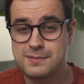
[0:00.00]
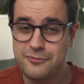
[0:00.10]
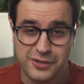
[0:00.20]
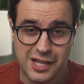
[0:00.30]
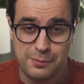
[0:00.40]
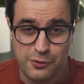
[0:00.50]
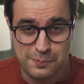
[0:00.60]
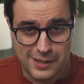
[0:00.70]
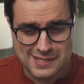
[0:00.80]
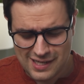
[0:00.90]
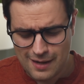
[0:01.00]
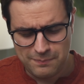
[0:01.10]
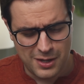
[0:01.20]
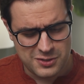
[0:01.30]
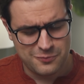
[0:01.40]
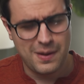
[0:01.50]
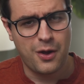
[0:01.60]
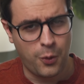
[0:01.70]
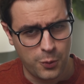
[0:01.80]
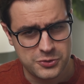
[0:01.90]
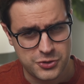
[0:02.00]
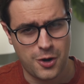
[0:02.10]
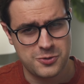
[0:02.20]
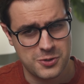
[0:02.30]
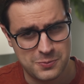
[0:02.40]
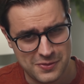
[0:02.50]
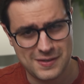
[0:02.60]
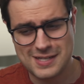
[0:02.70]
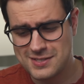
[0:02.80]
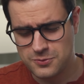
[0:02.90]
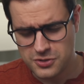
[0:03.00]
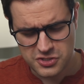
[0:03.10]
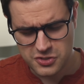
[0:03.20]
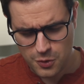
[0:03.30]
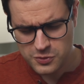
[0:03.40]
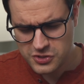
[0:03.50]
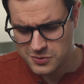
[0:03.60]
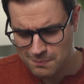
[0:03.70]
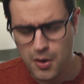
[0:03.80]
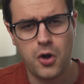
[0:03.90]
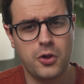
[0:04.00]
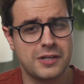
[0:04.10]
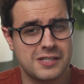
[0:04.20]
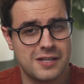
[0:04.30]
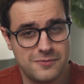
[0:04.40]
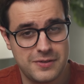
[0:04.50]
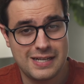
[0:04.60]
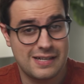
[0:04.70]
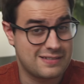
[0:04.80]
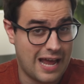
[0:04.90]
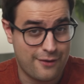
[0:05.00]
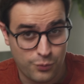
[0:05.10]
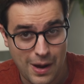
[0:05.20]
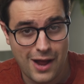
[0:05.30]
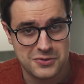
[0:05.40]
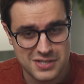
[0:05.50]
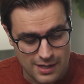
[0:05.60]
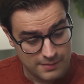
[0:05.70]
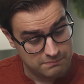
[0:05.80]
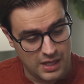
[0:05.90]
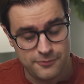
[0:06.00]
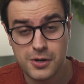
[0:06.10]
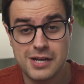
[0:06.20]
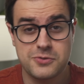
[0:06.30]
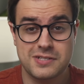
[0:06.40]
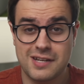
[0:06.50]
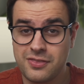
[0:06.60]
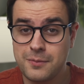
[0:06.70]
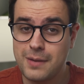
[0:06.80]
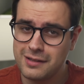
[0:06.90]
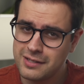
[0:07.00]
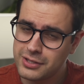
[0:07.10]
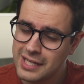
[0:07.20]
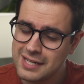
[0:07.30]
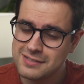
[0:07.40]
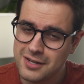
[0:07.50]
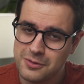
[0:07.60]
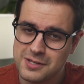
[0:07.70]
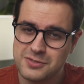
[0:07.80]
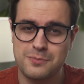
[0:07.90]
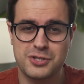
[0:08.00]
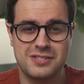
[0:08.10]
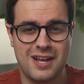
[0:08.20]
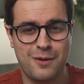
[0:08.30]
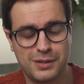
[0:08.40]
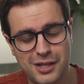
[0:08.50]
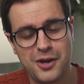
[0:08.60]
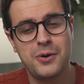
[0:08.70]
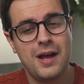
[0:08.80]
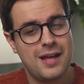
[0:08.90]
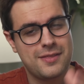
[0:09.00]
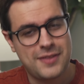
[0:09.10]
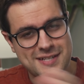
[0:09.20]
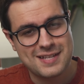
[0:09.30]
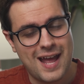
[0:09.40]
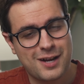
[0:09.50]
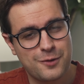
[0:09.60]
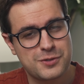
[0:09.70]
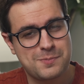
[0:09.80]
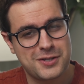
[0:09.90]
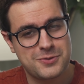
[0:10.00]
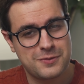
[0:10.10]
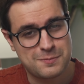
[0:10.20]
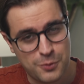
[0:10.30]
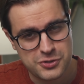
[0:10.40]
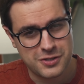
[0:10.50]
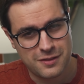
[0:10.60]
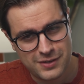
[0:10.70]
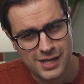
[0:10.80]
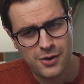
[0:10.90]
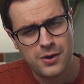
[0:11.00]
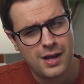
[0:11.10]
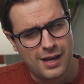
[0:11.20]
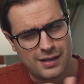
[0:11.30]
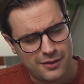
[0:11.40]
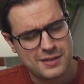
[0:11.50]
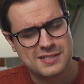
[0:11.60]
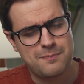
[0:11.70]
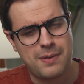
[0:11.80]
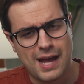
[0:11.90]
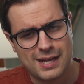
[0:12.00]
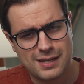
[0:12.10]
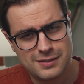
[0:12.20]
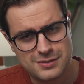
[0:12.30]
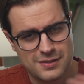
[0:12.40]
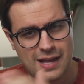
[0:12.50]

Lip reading: definitely going to be replacing a bunch of my old chargers with these. They're just so small and convenient to have around. If you're interested in them, I'll leave a link down in the description down below. Thanks to Anker for sponsoring this portion of the video. And now let's get back to the